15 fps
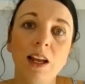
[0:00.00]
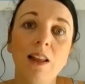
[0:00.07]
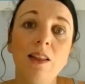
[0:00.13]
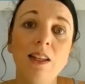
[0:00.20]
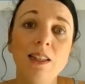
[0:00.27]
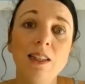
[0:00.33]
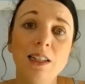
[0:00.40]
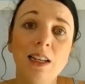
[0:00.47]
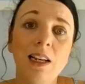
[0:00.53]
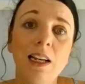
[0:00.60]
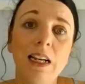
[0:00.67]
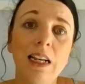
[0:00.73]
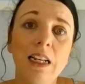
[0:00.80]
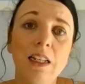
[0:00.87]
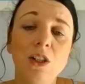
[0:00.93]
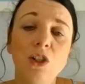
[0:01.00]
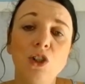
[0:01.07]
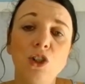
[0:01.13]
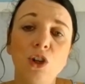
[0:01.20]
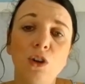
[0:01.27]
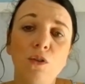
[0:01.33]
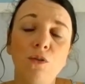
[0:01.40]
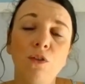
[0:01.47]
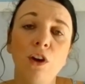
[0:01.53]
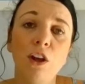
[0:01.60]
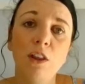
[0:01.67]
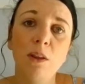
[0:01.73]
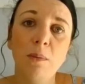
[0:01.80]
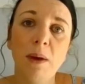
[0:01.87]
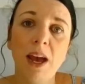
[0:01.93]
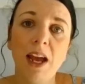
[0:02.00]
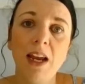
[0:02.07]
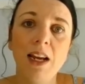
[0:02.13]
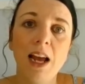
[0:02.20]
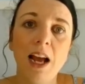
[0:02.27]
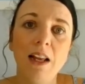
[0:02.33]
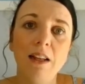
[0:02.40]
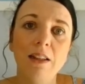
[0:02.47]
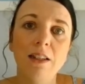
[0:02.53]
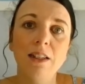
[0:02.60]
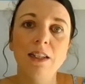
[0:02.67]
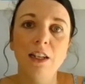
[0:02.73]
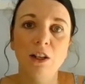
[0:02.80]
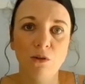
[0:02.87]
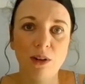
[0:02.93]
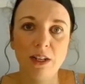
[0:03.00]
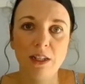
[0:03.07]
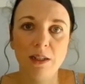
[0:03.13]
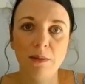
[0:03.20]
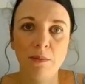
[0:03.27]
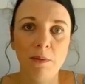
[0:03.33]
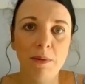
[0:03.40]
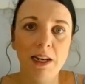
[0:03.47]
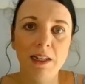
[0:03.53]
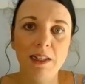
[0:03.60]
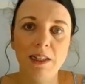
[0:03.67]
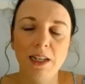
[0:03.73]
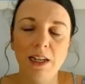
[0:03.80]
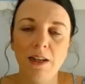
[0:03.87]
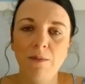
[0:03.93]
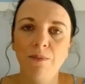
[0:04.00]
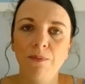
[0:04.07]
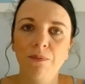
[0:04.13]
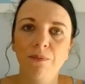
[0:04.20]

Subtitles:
And this can lead to further pain and decreased mobility.